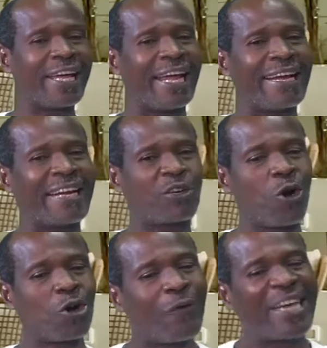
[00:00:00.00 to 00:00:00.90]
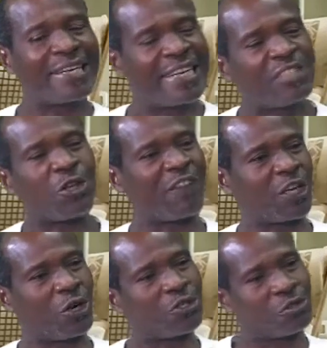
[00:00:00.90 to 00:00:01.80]
In the concurrent list of the
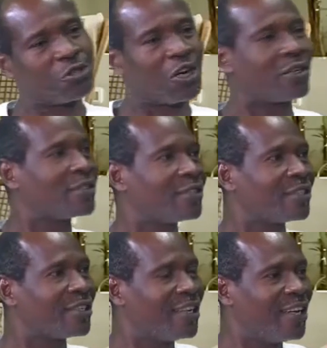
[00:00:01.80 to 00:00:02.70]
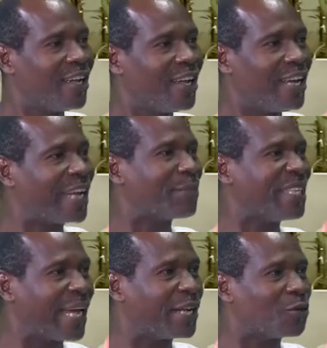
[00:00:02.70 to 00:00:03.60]
constitution, let me
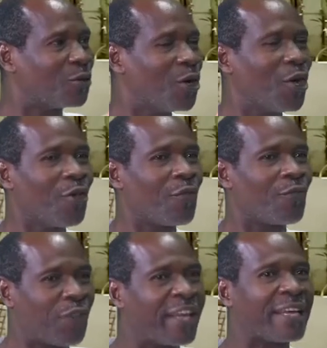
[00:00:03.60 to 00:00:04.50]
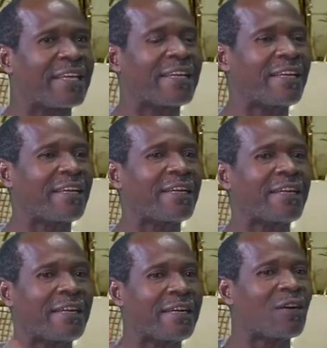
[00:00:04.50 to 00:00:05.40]
tell you, the
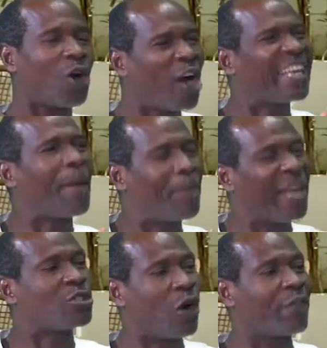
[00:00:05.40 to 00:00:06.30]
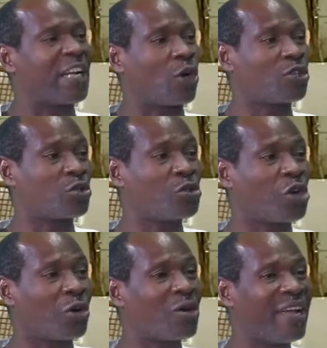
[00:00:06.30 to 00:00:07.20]
other part of the
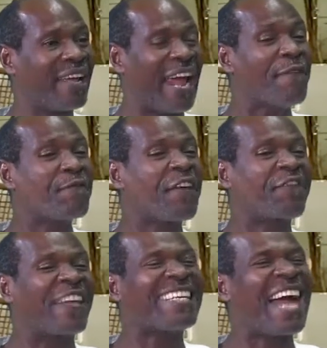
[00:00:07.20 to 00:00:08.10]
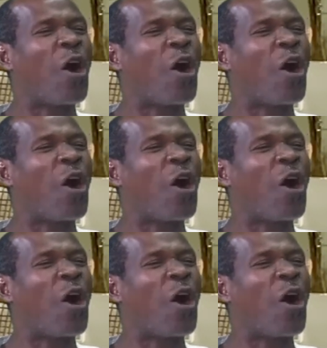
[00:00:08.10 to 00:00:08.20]
constitution, everything there